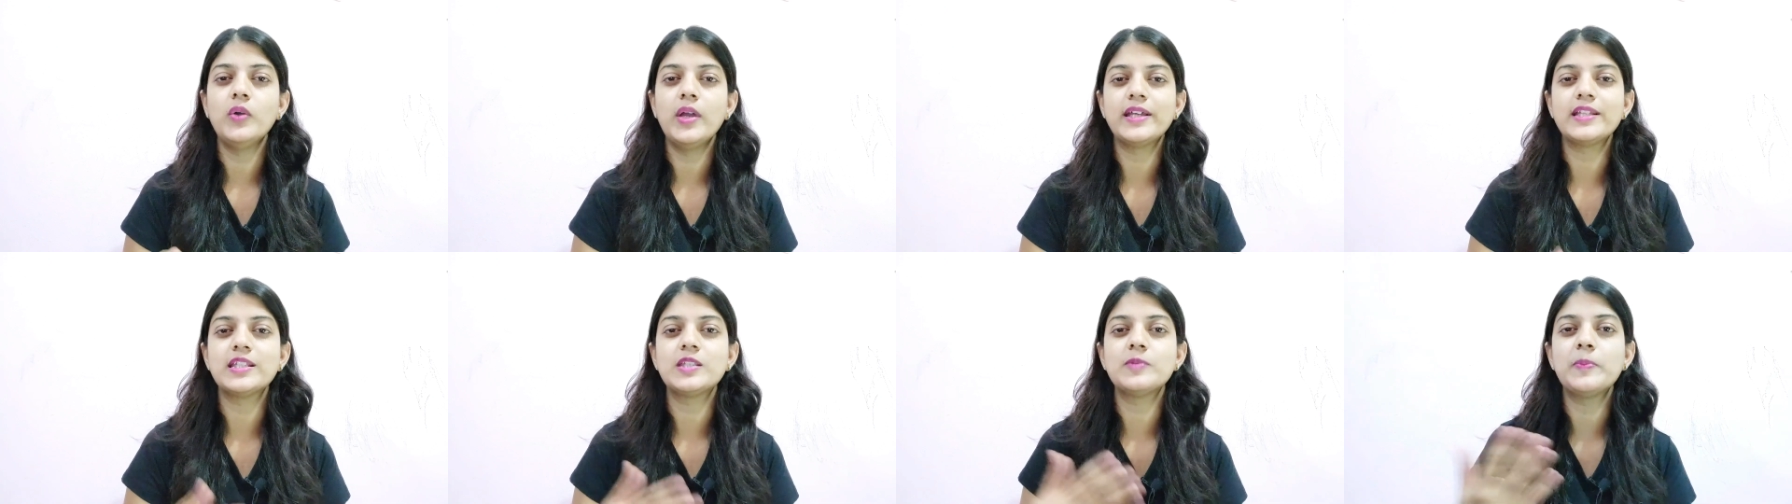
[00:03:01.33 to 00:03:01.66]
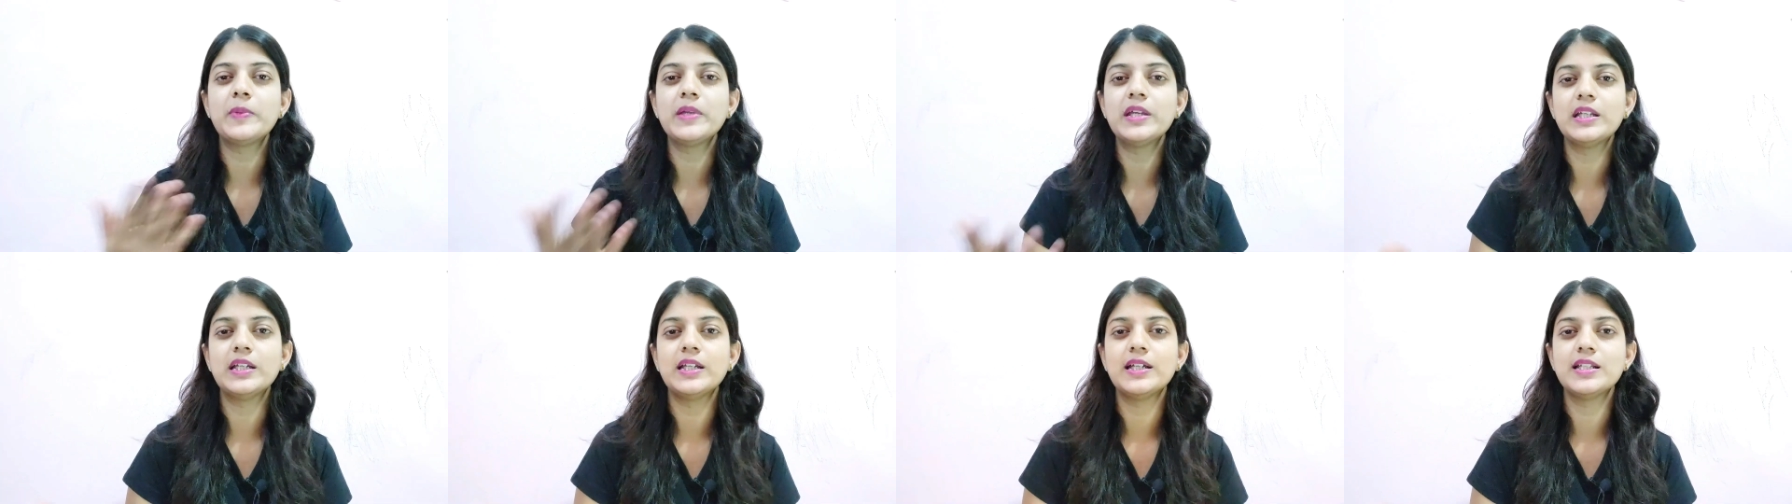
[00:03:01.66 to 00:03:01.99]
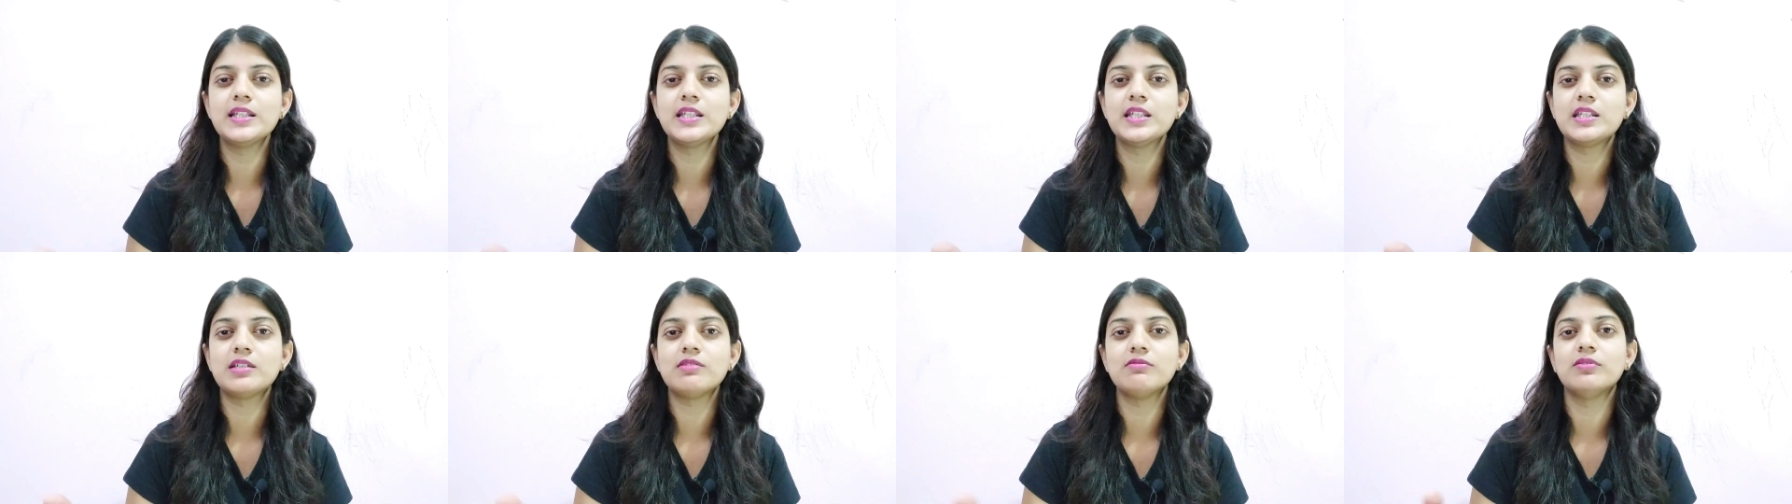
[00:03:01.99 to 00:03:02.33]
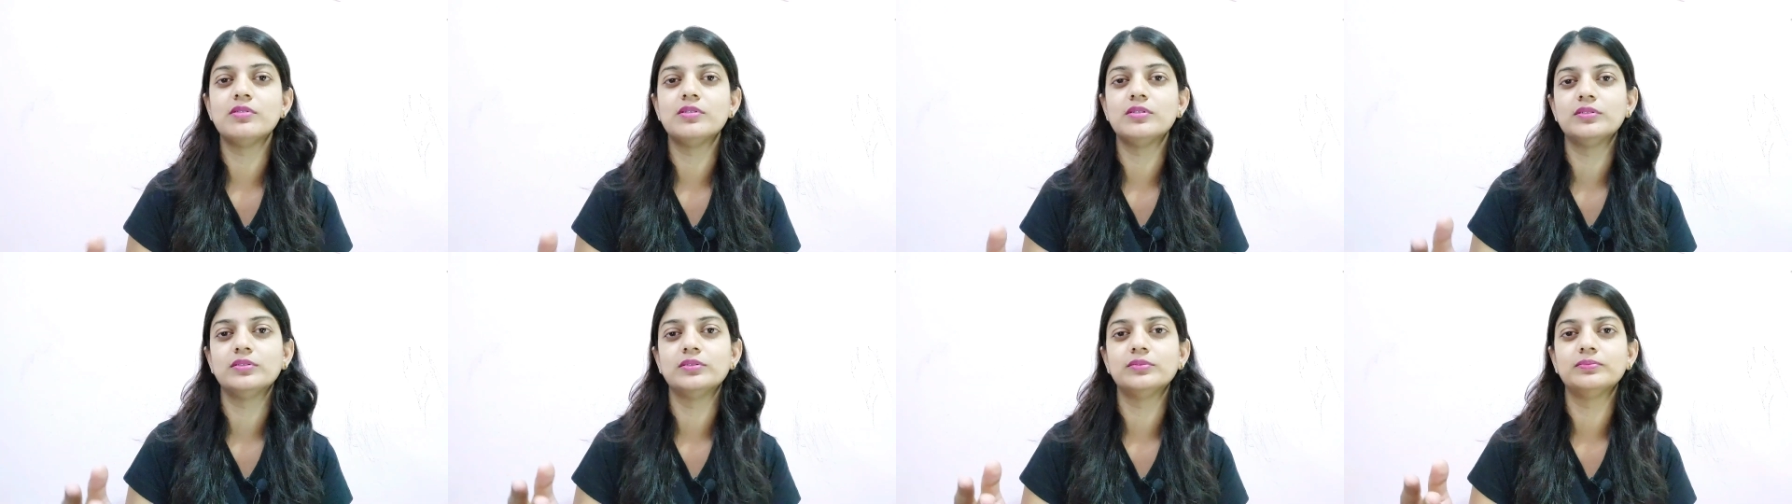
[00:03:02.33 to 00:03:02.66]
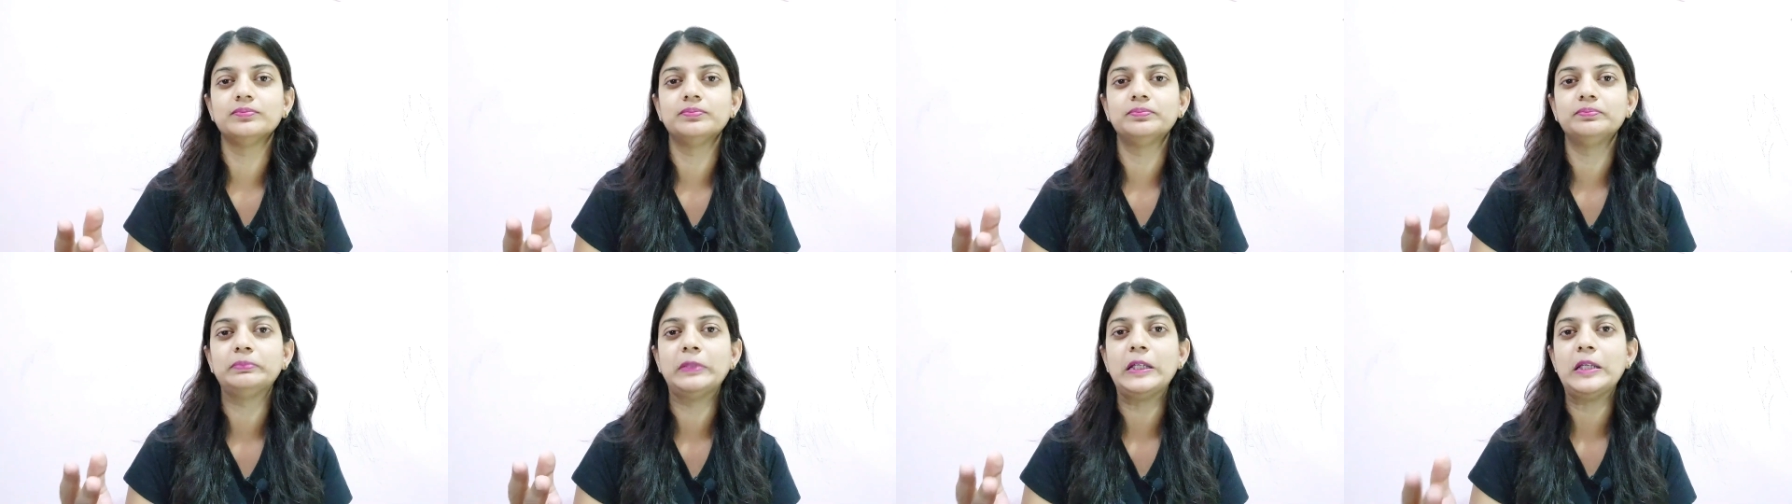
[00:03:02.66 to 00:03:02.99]
experienced
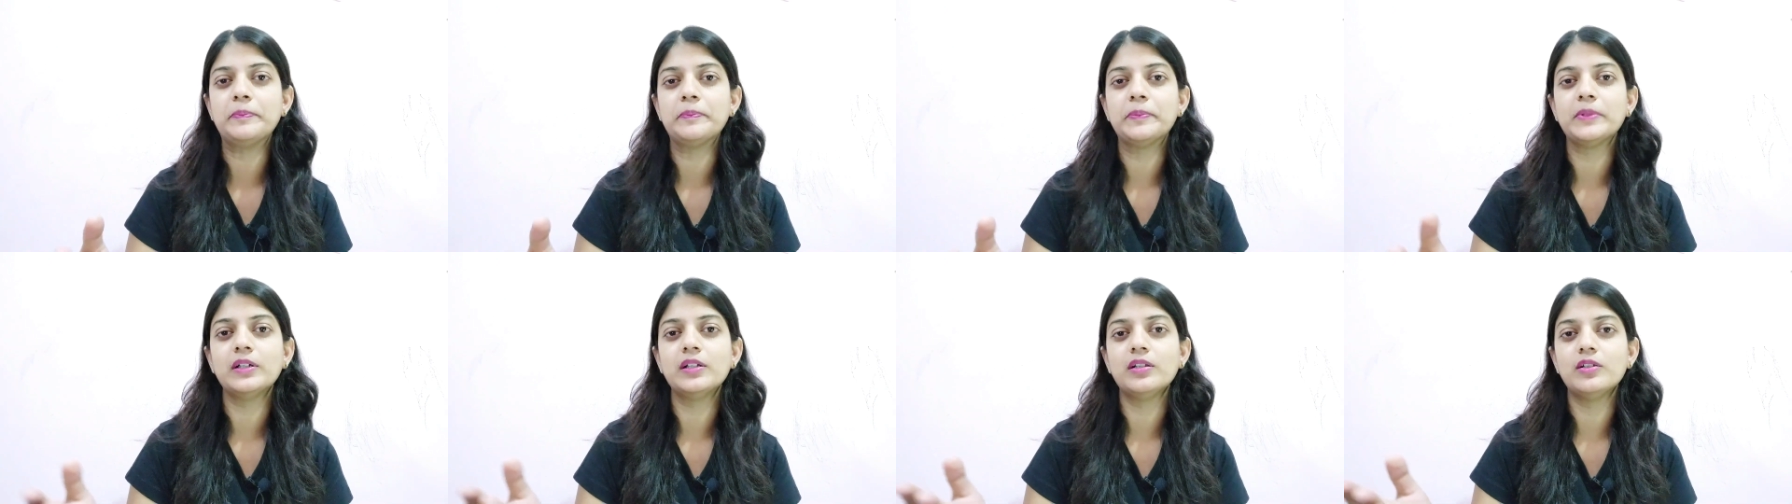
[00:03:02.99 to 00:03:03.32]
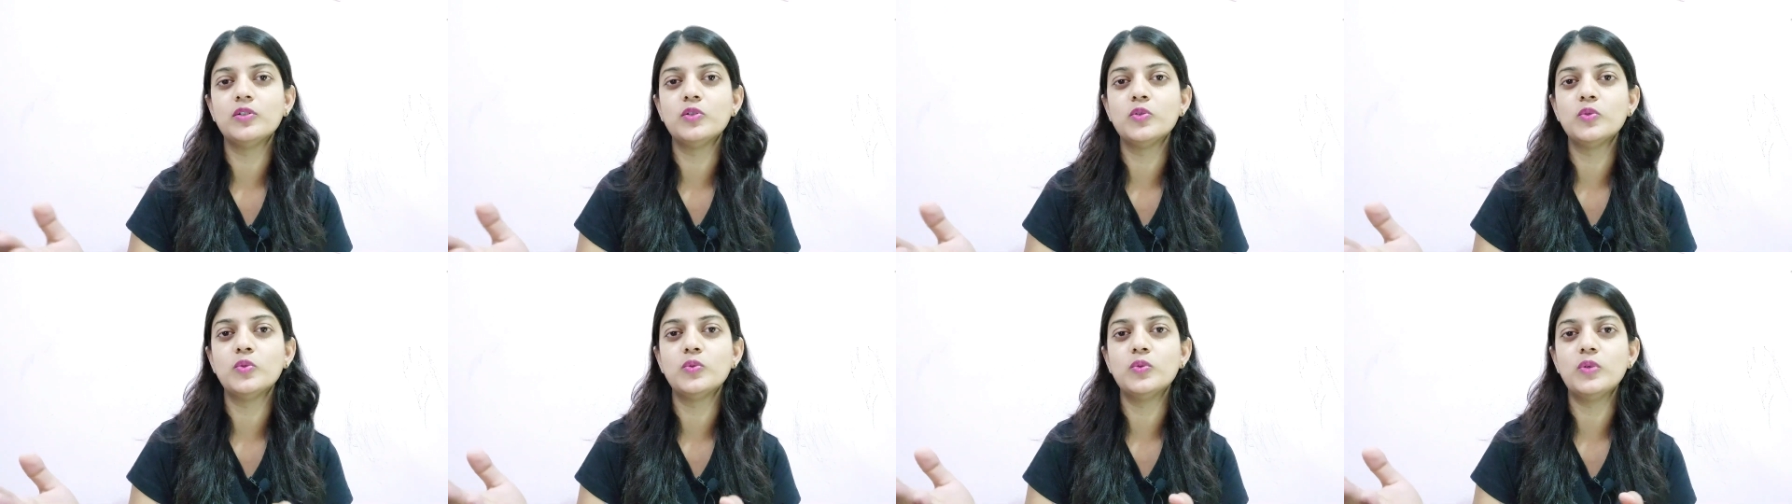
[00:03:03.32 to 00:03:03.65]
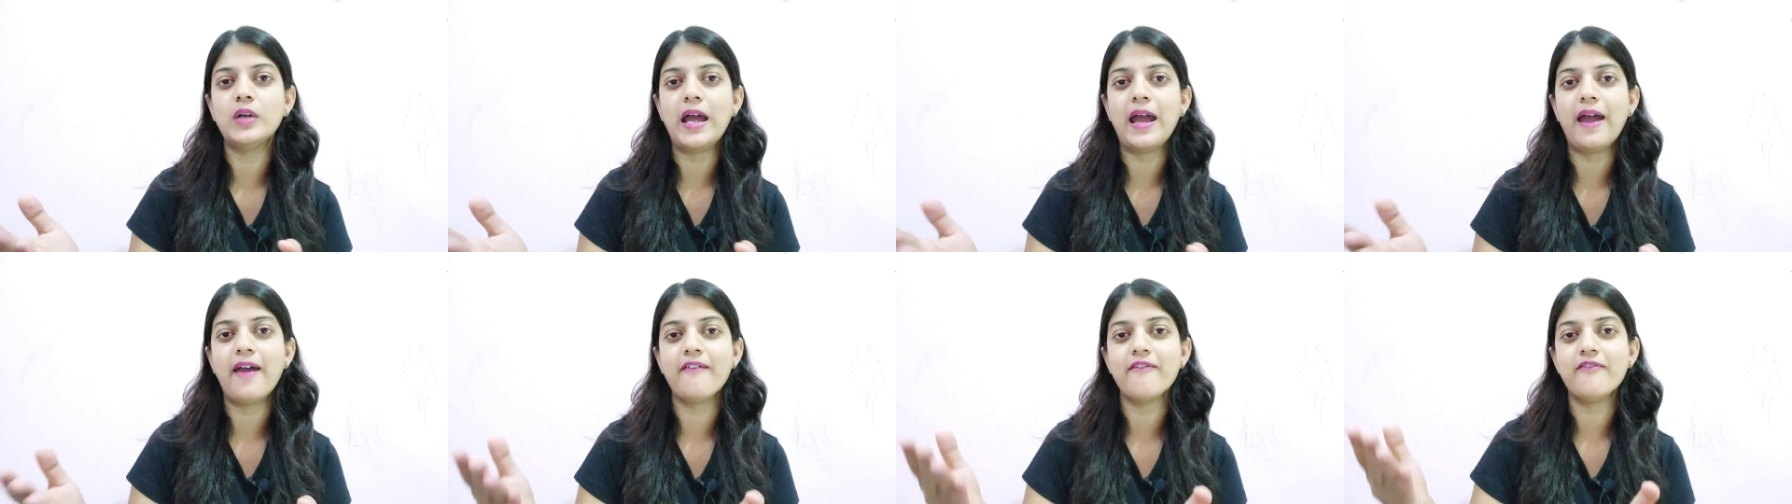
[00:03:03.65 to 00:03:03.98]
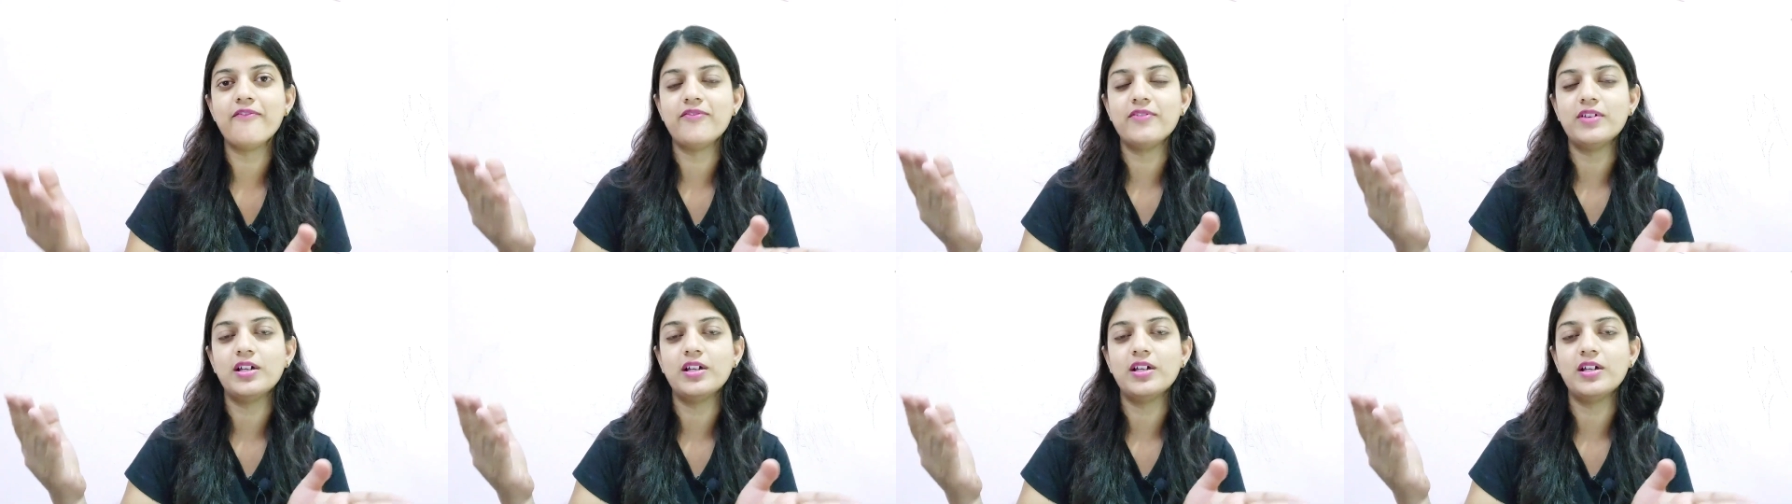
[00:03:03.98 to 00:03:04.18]
people who have